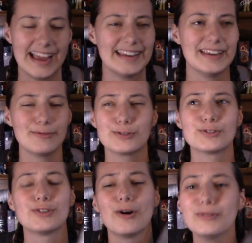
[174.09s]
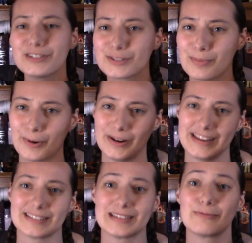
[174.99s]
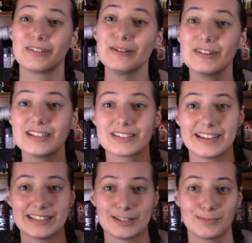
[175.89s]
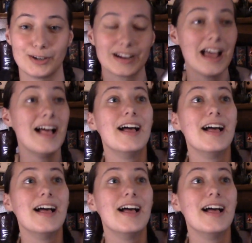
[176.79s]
And it was so disappointing because I really wanted to like this book.